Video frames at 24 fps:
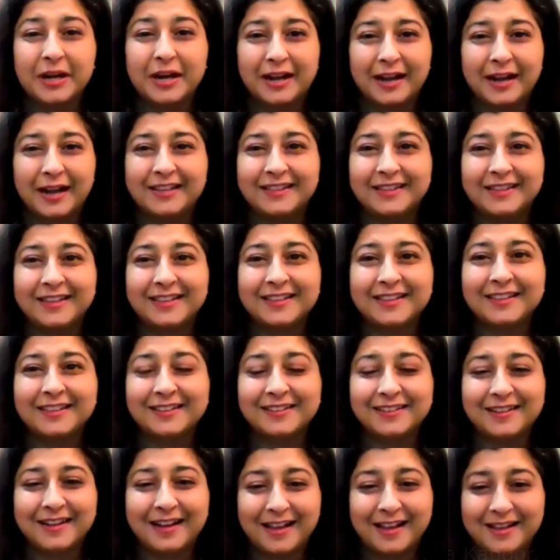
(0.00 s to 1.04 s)
I think
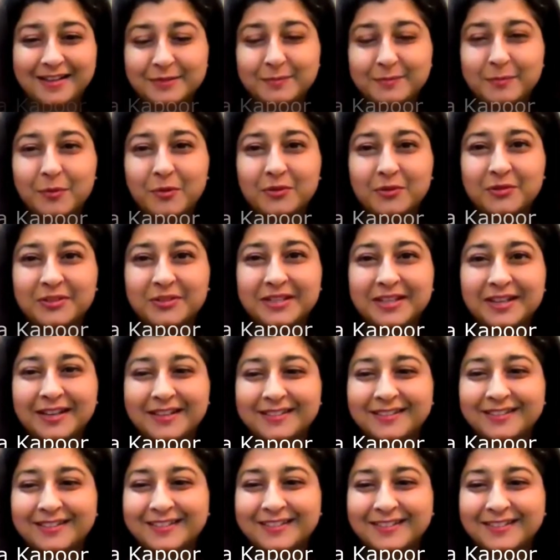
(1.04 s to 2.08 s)
I spoke to the
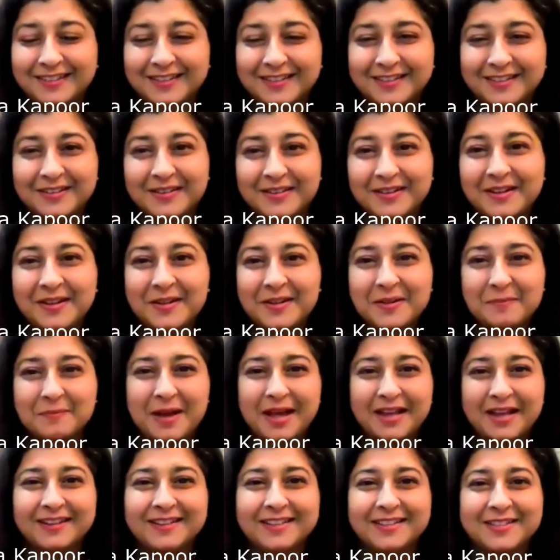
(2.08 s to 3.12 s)
other
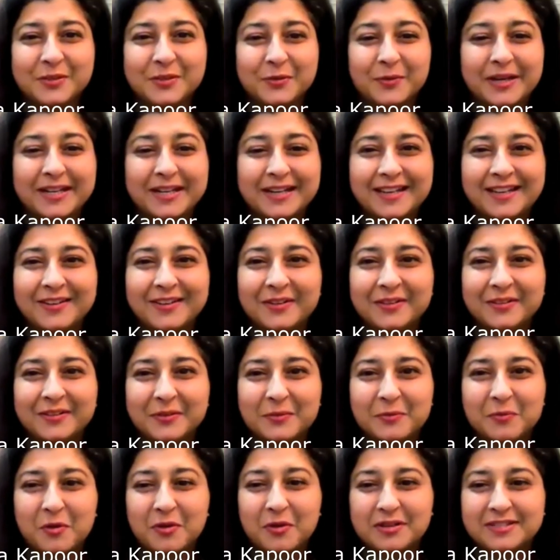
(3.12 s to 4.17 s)
panelists quickly on
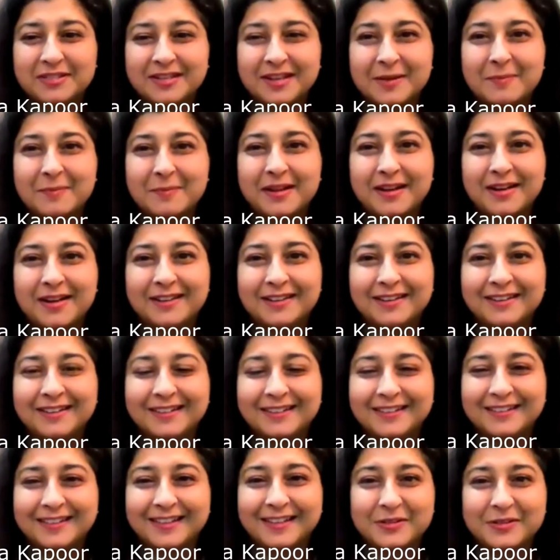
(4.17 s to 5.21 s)
the WhatsApp,
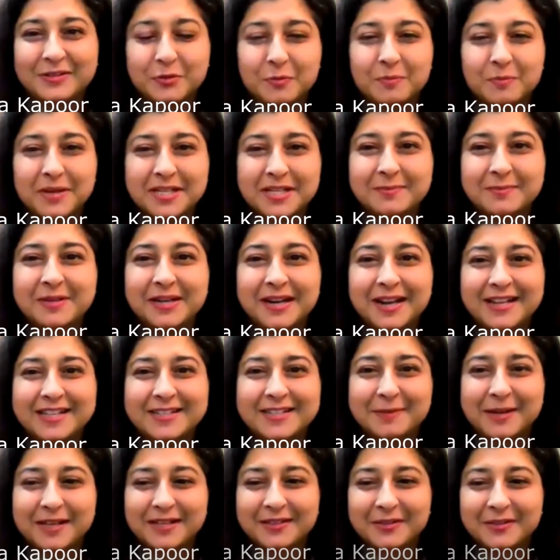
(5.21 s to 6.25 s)
and they're so
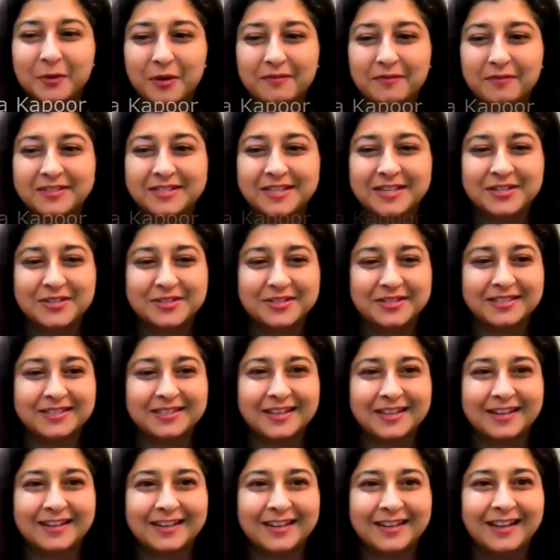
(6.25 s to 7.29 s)
mesmerized by the
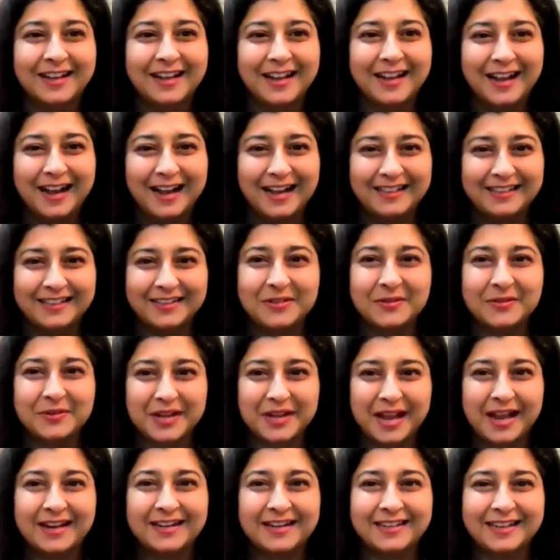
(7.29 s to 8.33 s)
conversation that I think you
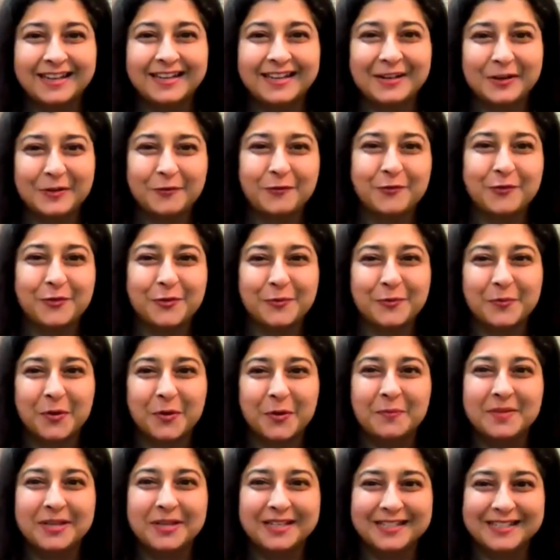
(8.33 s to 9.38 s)
can take a few
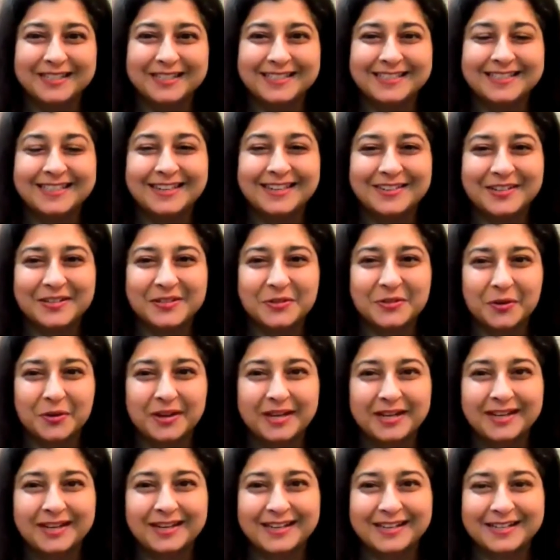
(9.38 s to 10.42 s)
more minutes. They're
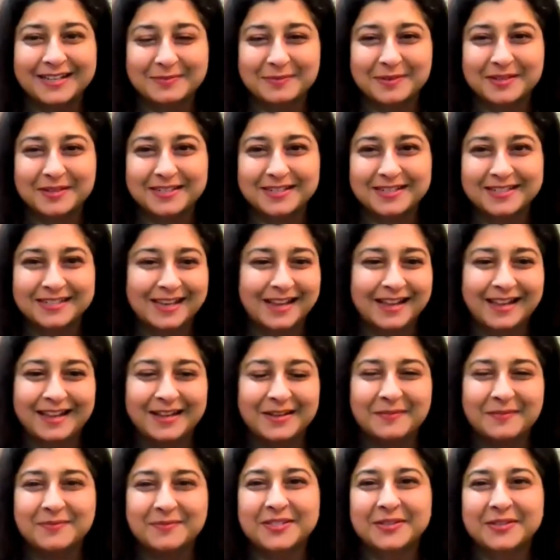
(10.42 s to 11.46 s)
enjoying it as much as I
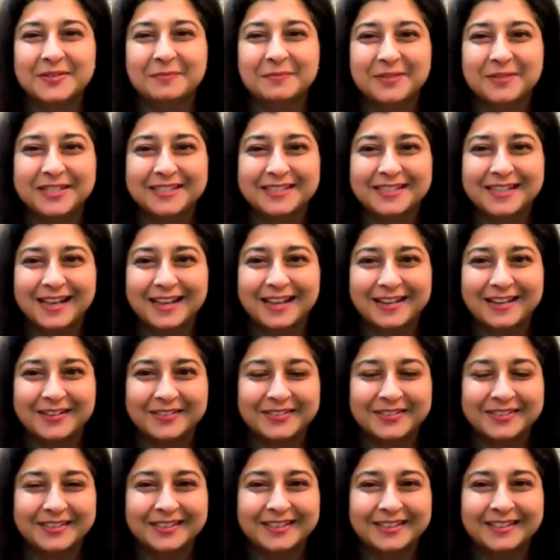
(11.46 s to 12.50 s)
am. So please carry
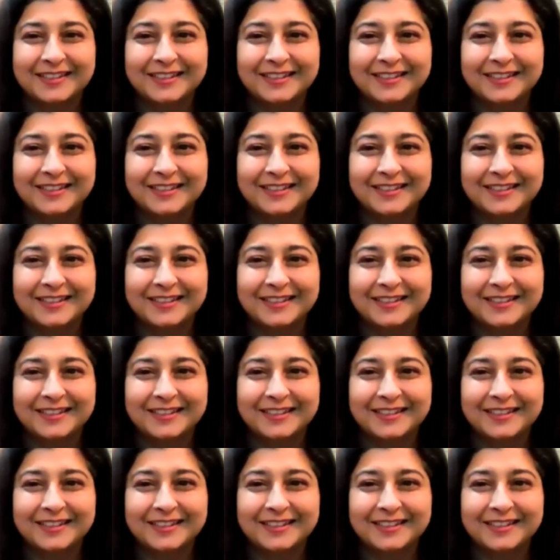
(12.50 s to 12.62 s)
on.